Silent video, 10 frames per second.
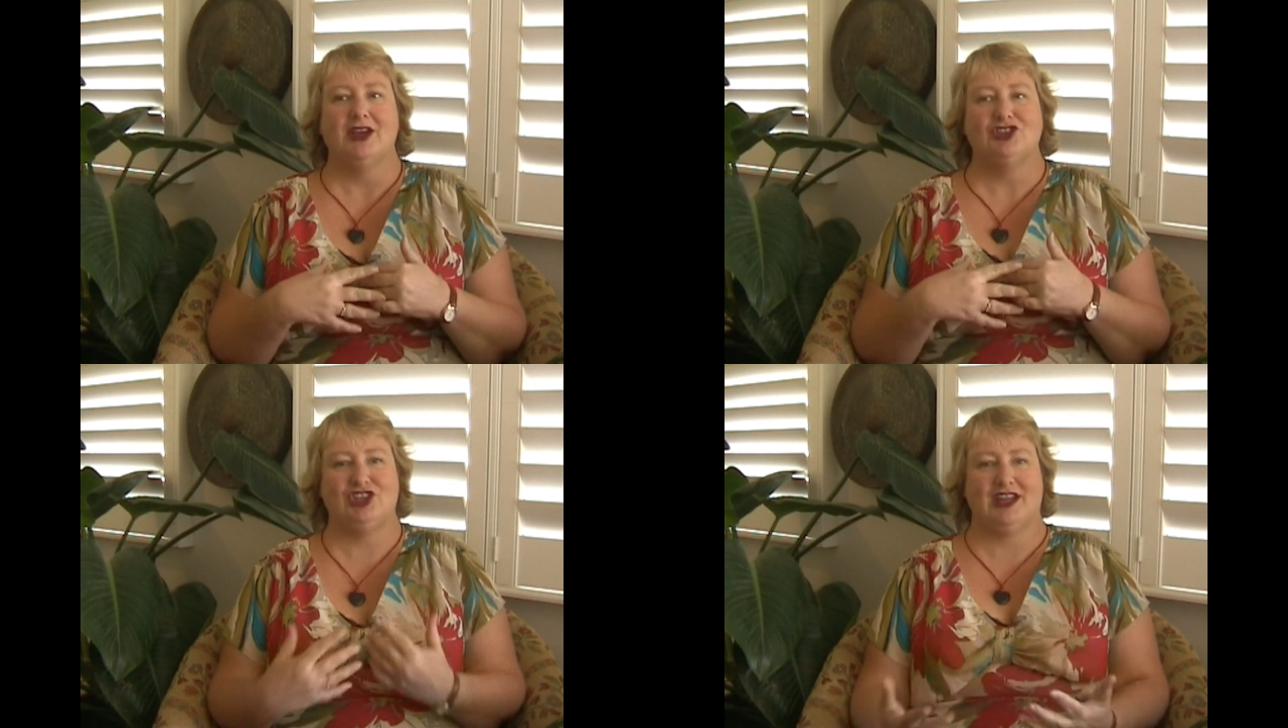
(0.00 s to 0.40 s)

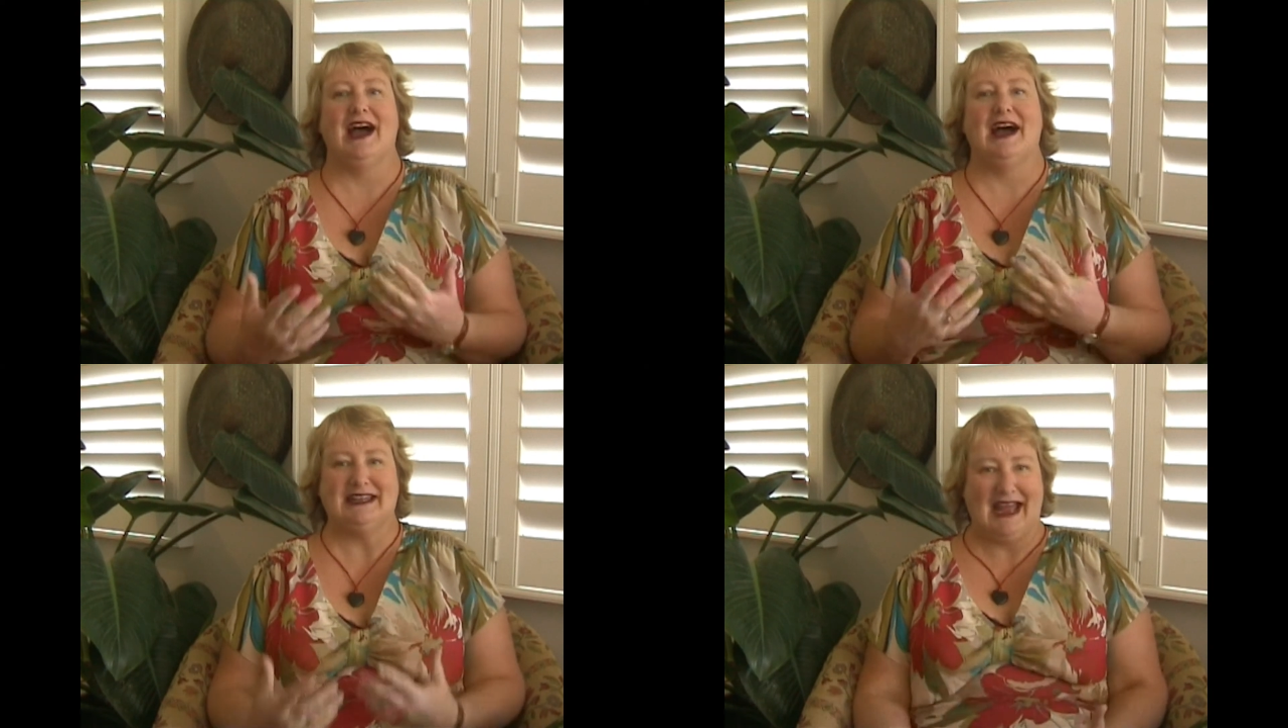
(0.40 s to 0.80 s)
She
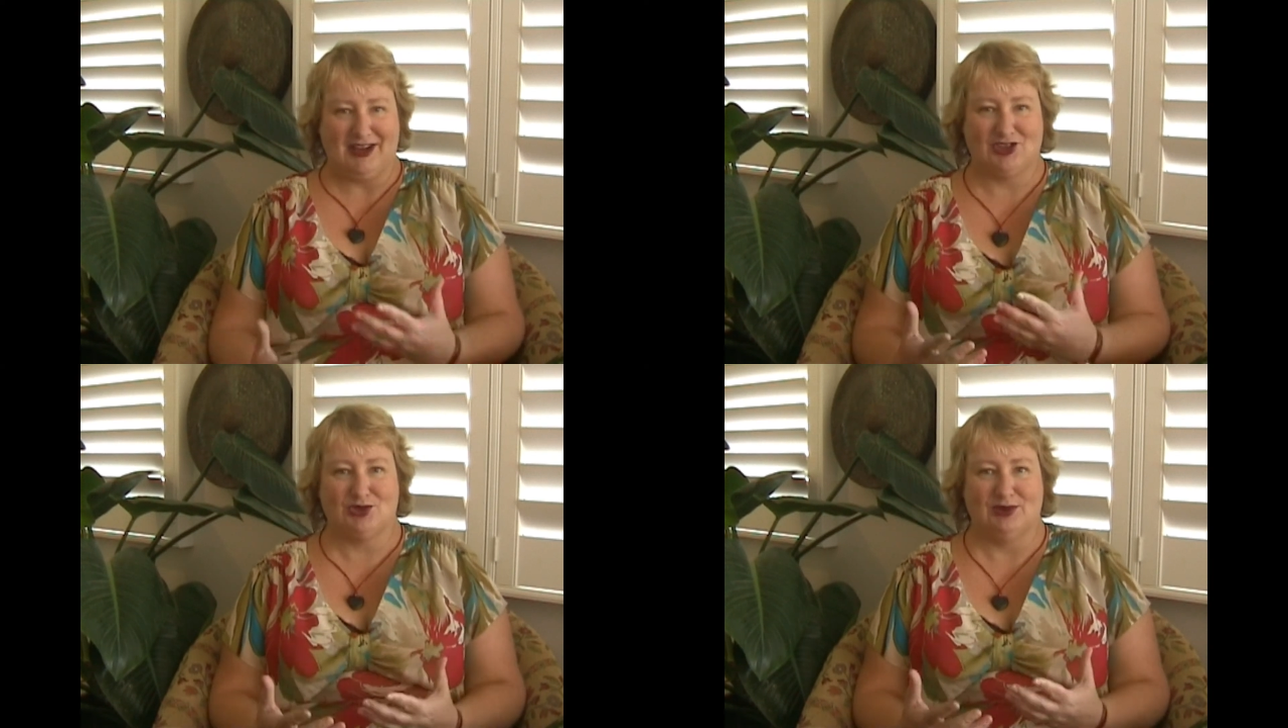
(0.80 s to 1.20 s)
can't
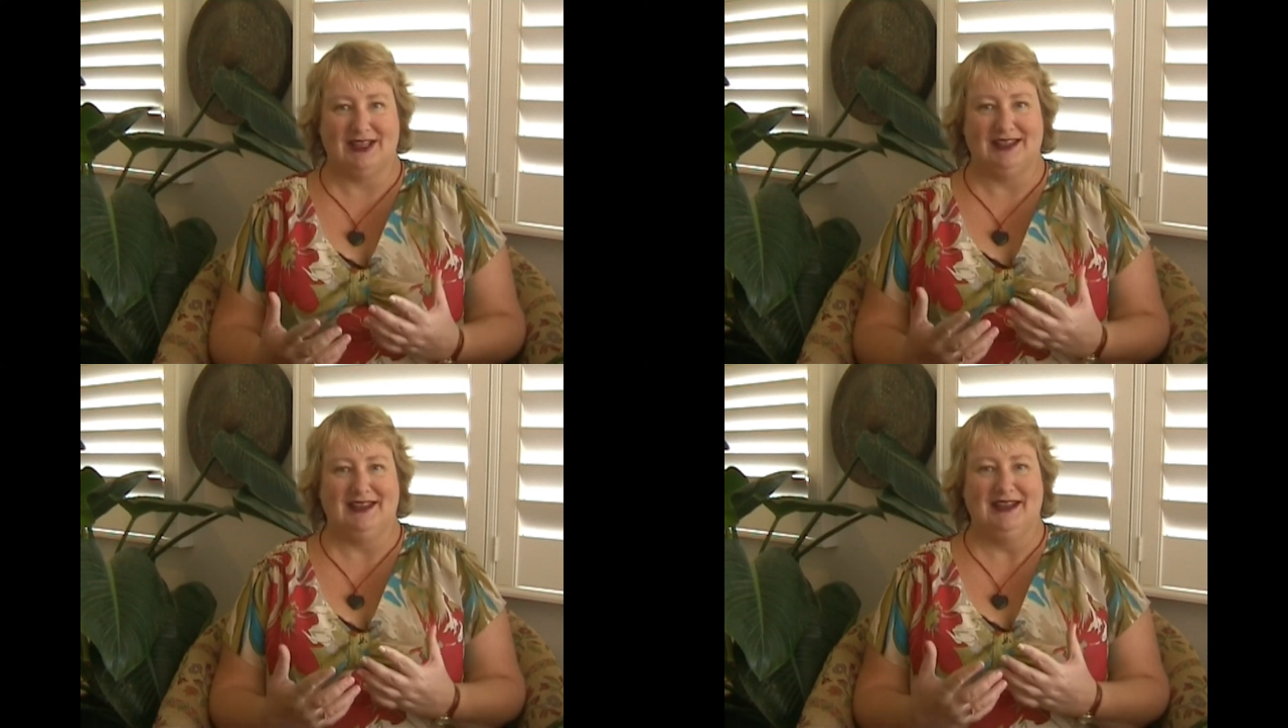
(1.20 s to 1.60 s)

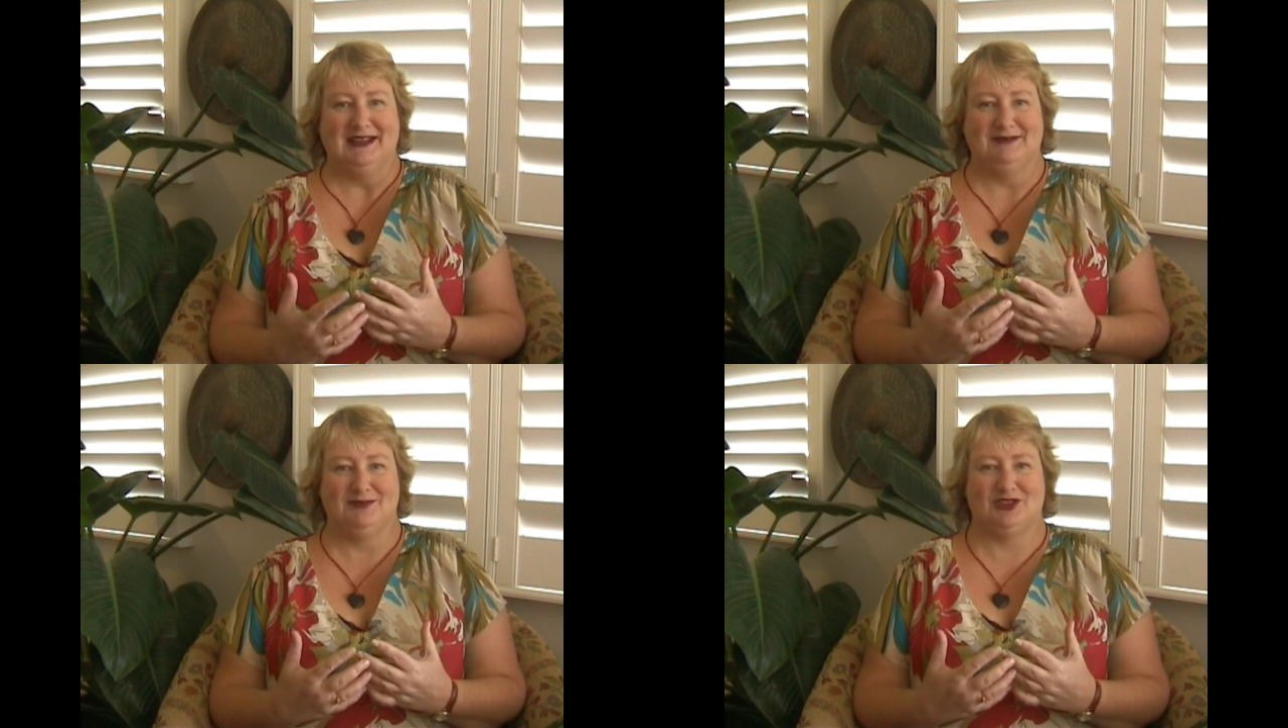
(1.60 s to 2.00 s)
actually
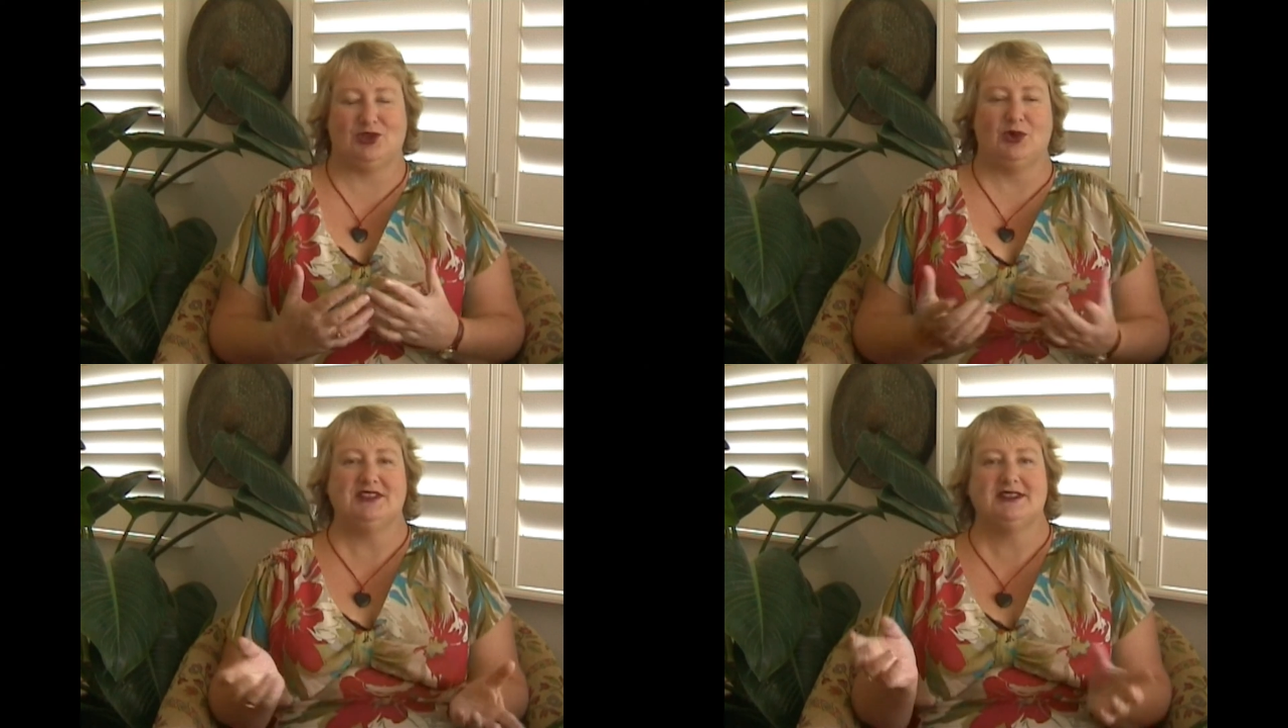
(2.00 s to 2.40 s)

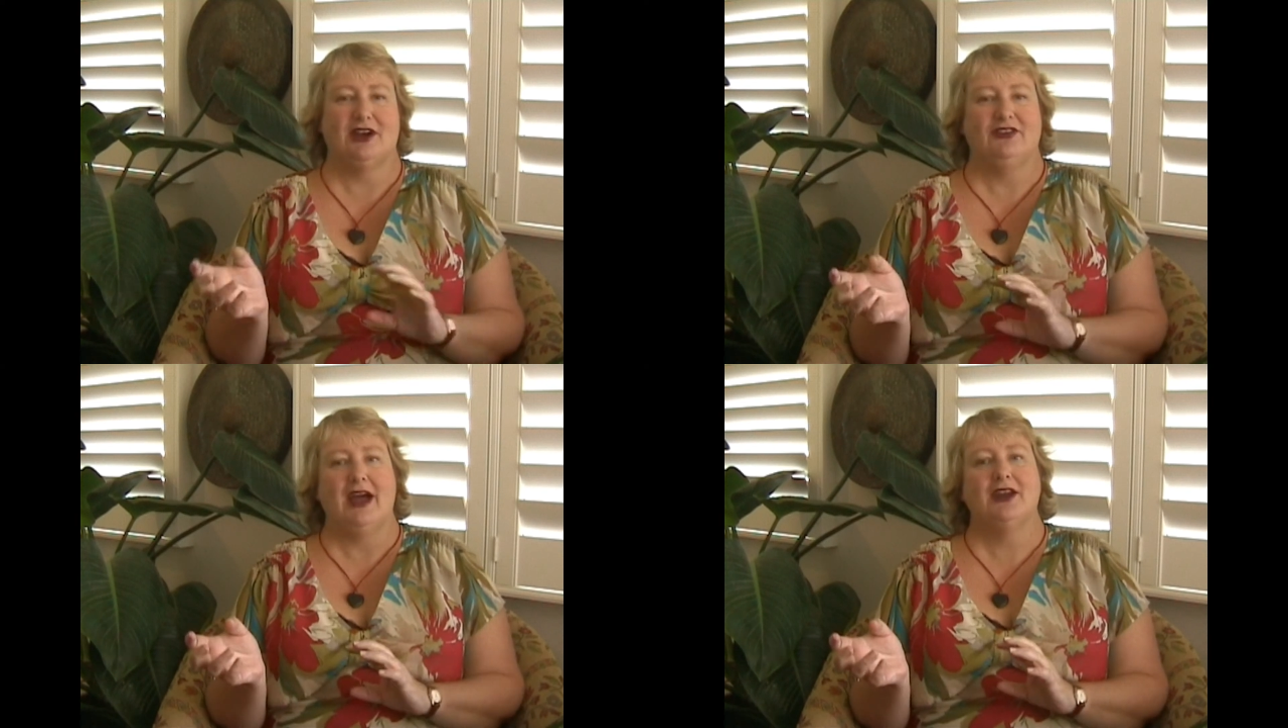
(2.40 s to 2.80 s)
squeeze
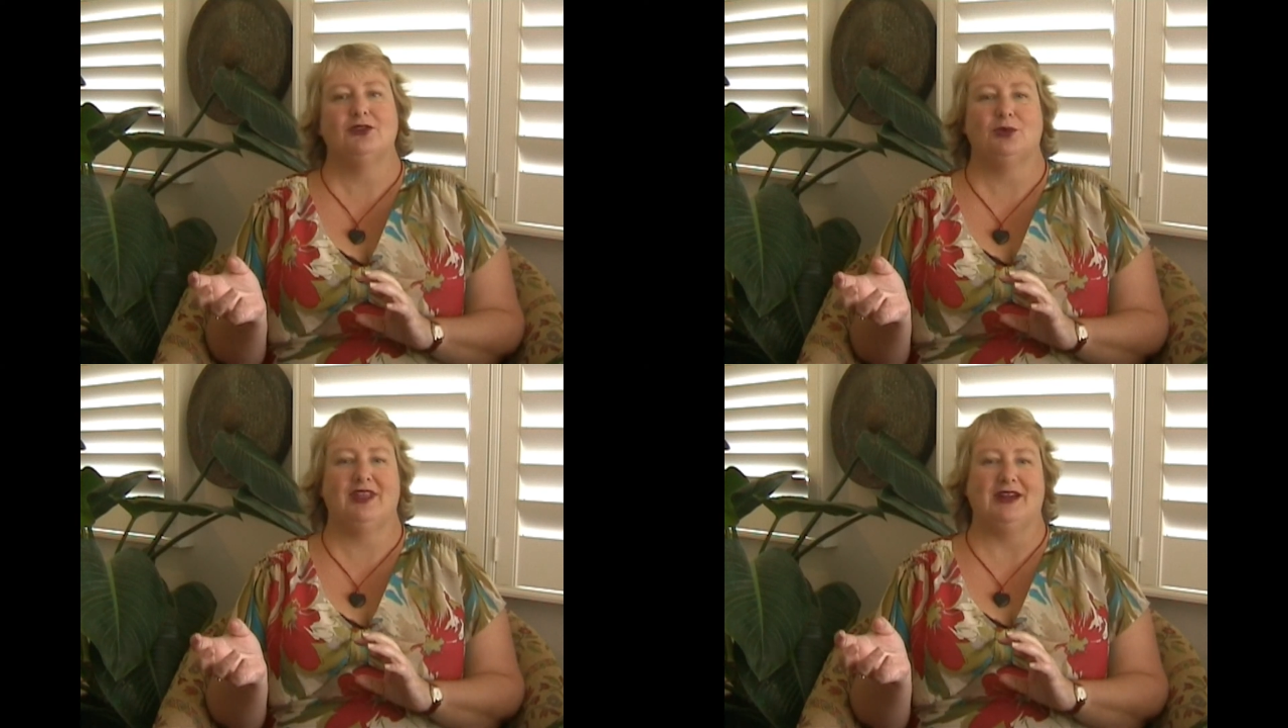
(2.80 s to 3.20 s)
herself out of
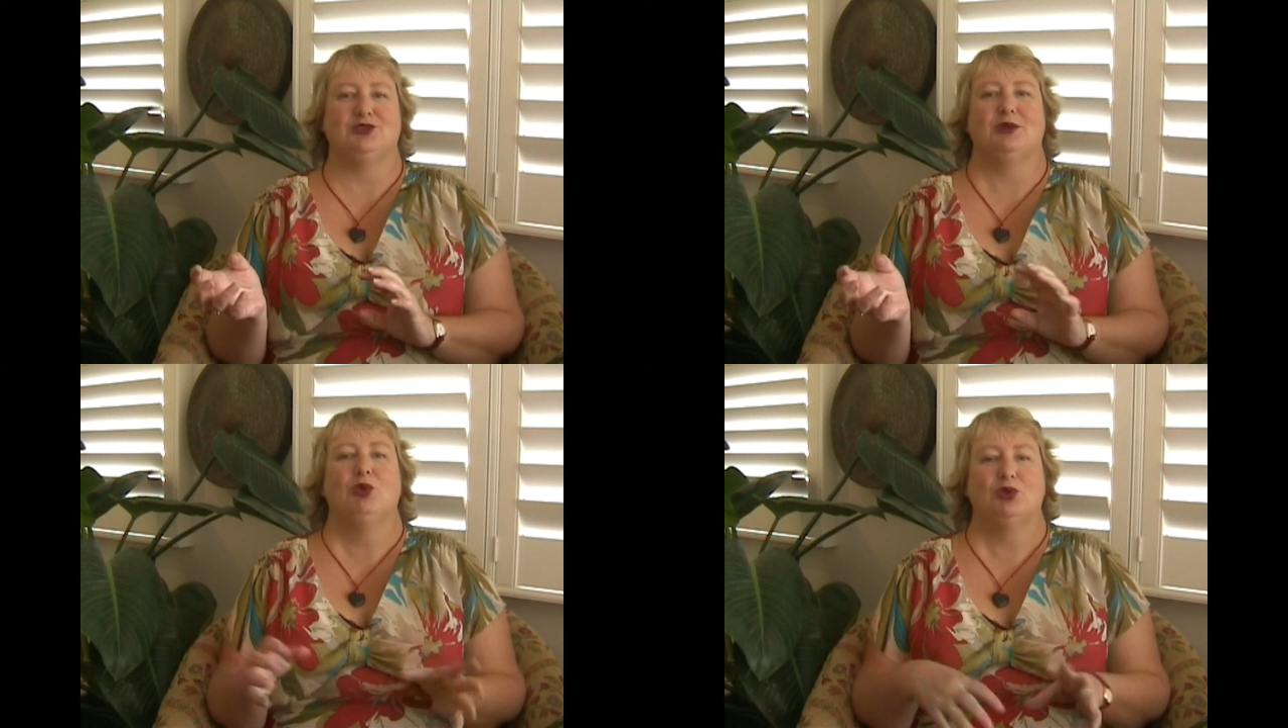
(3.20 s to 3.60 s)
it without
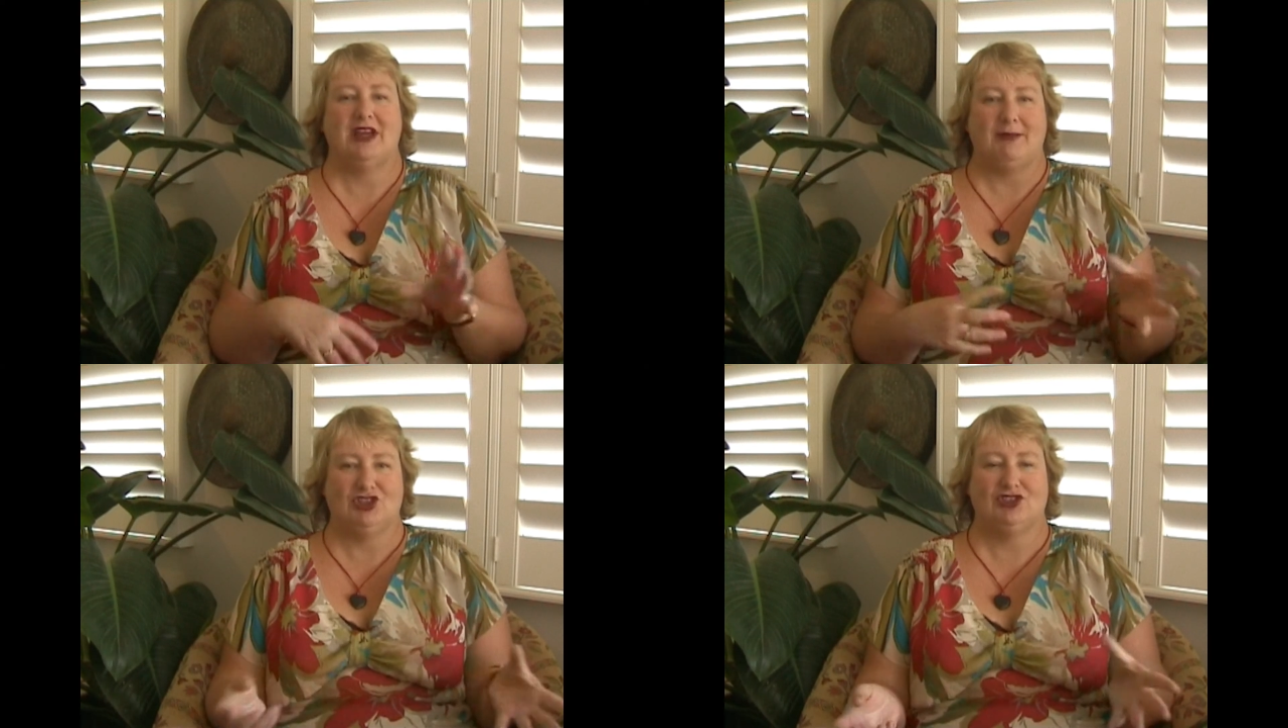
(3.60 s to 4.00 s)
doing more damage,